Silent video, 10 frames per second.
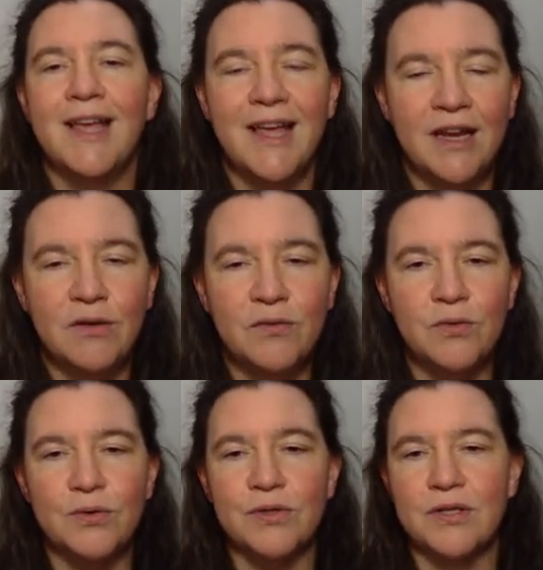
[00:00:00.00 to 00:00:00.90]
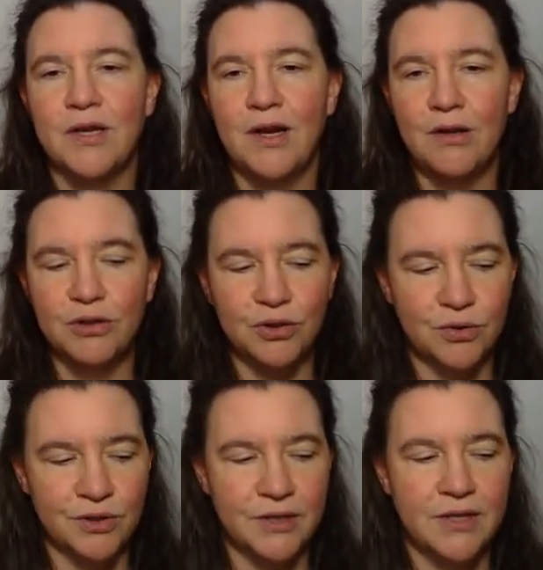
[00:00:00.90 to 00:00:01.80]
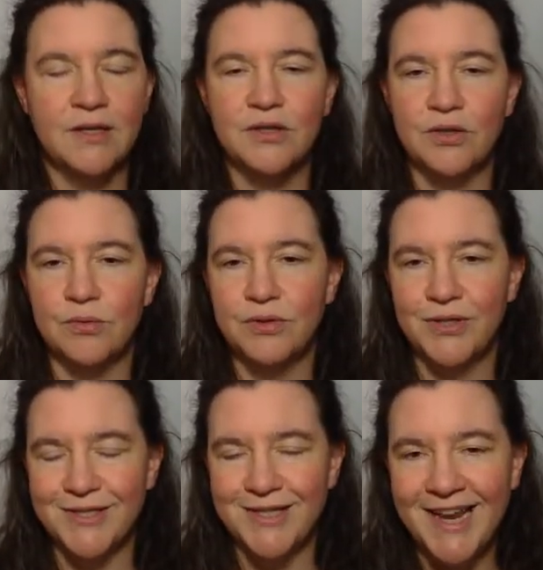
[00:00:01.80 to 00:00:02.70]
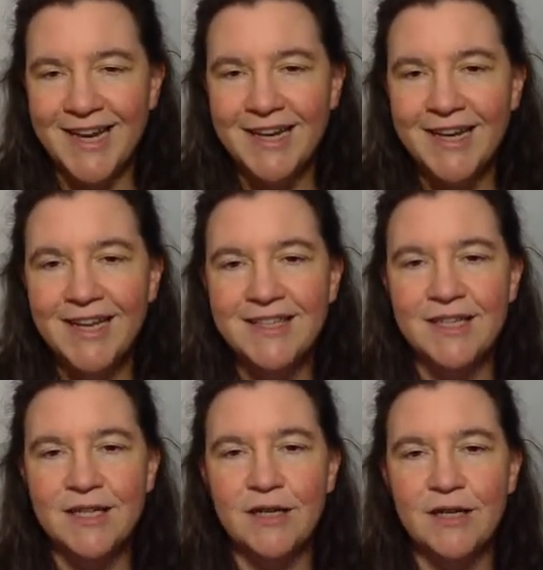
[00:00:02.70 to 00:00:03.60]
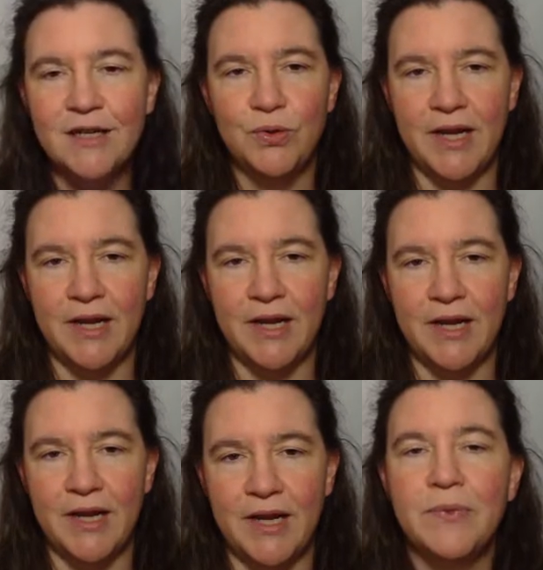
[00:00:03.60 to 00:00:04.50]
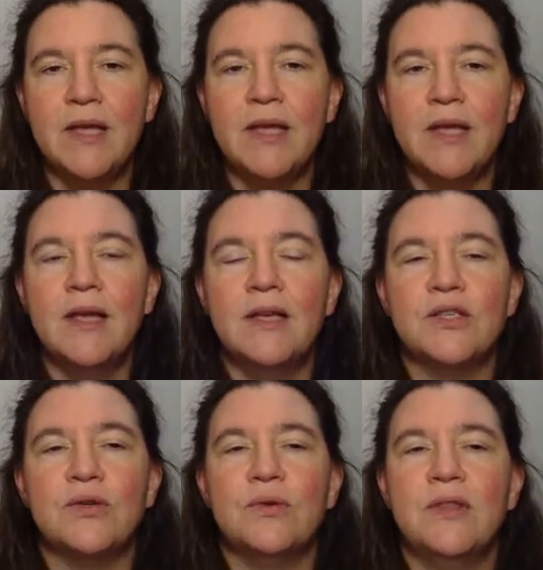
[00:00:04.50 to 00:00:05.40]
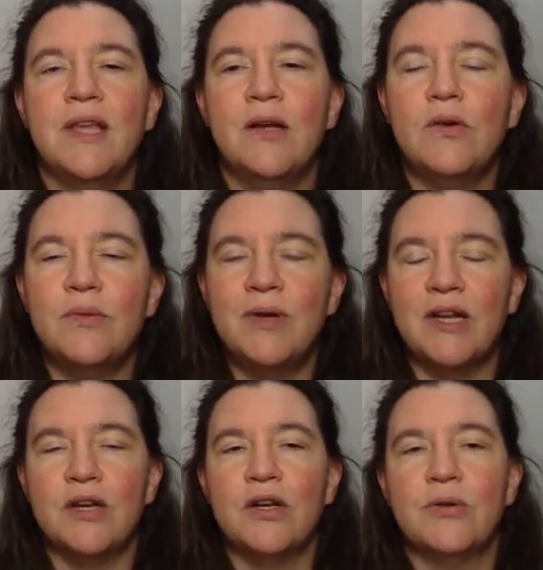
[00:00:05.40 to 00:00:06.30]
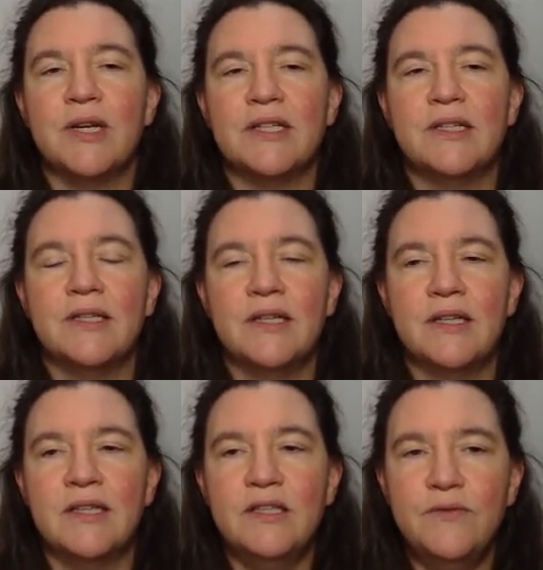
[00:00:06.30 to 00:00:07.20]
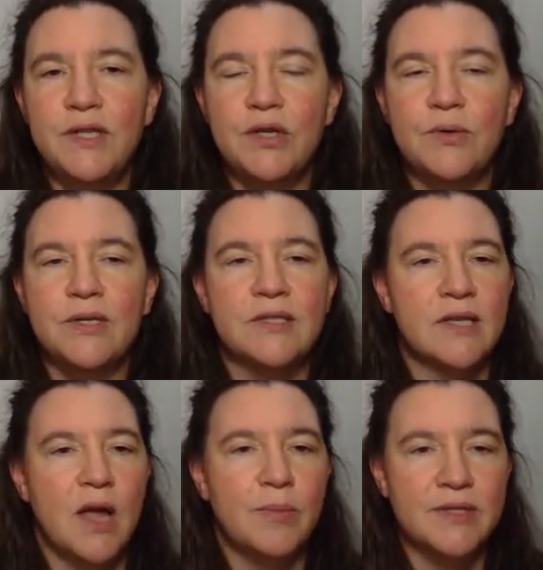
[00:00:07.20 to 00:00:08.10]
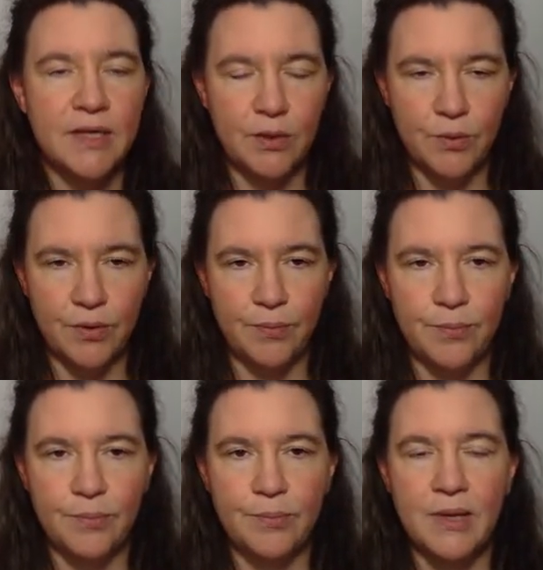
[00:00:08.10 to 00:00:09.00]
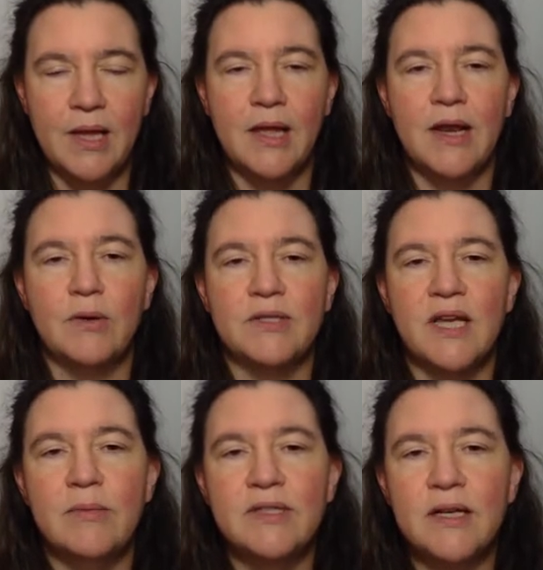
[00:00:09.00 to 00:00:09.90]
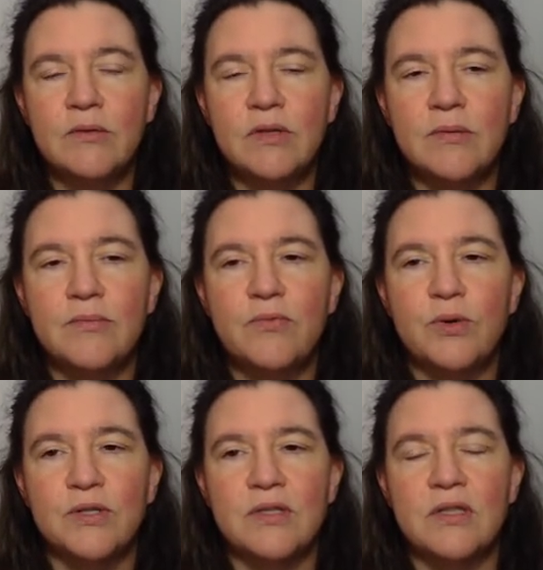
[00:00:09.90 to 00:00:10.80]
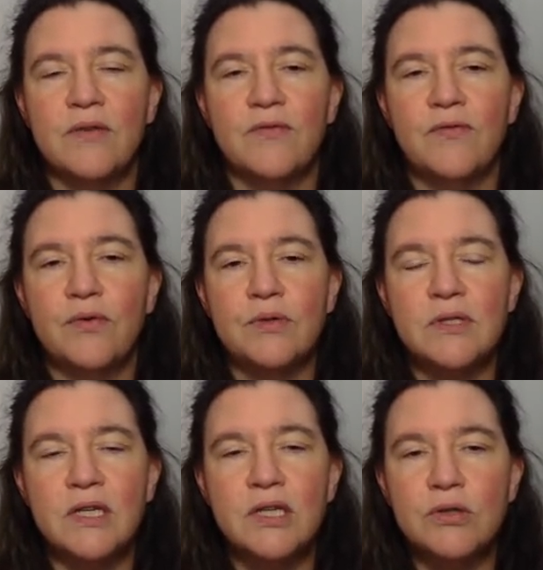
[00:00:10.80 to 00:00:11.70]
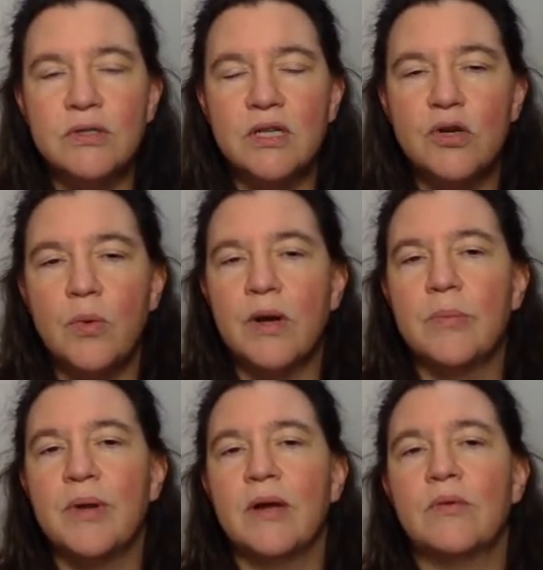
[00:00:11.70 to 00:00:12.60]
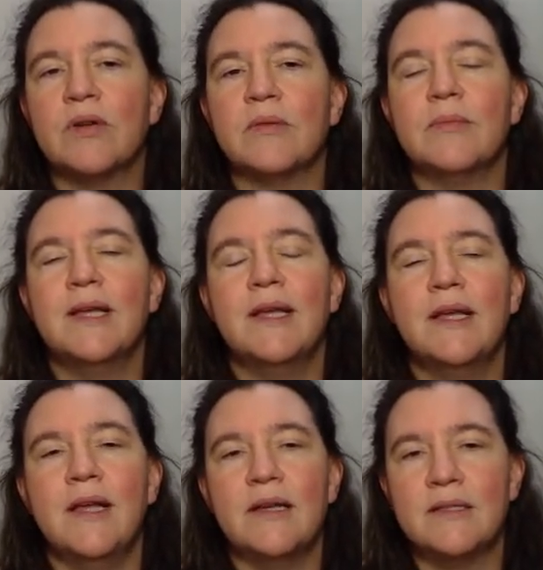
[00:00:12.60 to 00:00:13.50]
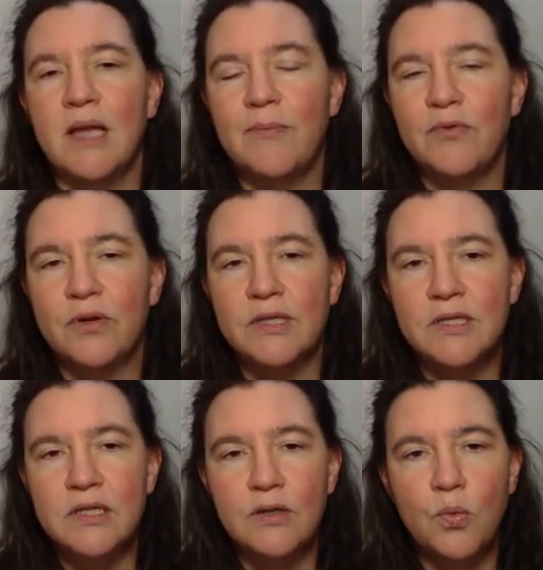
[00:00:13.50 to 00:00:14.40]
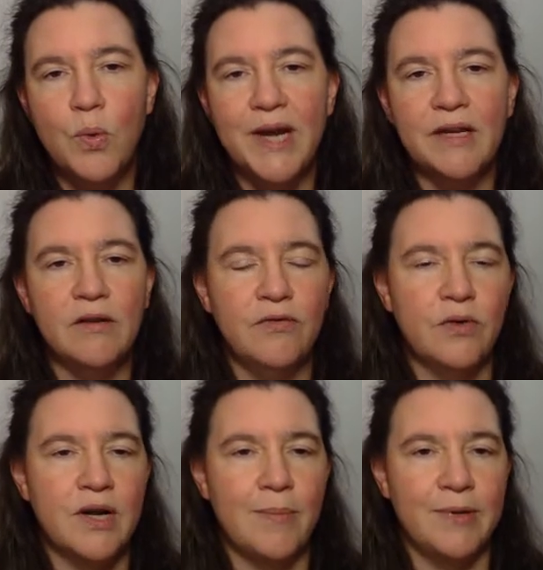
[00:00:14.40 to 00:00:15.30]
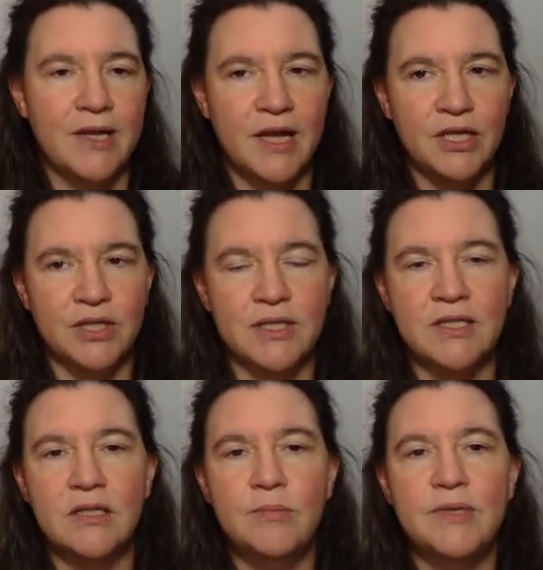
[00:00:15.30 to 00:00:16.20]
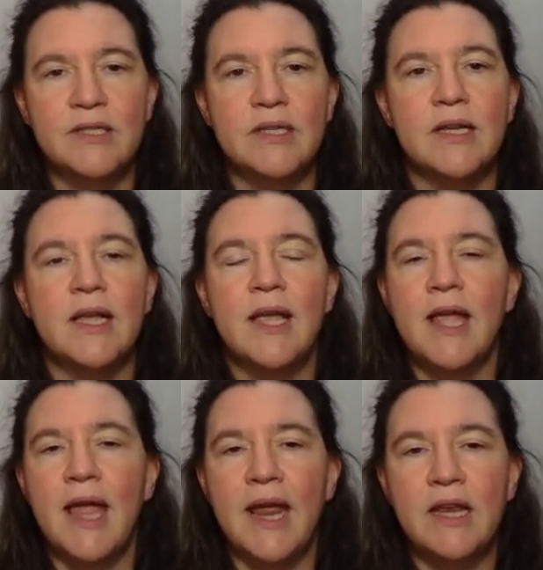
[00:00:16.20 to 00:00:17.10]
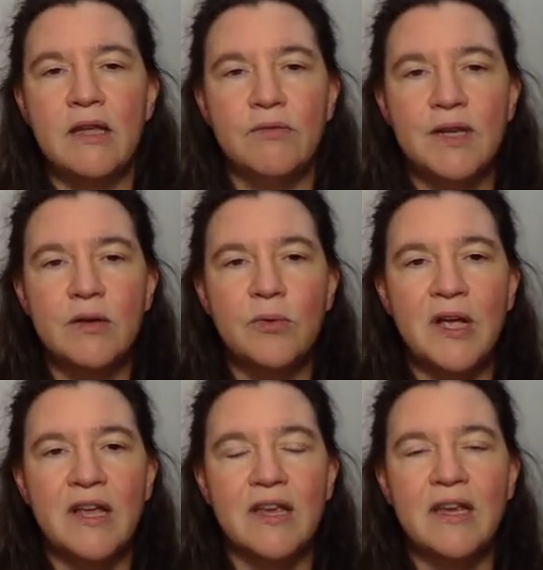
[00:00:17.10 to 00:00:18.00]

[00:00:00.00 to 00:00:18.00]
and of course, a lot shorter. So just n instead of 2 the n. So the algorithm I'm going to look at in this video is Simon's algorithm. Now, Simon's algorithm was the first interesting quantum algorithm, except for it's still waiting for an application, still missing any real-life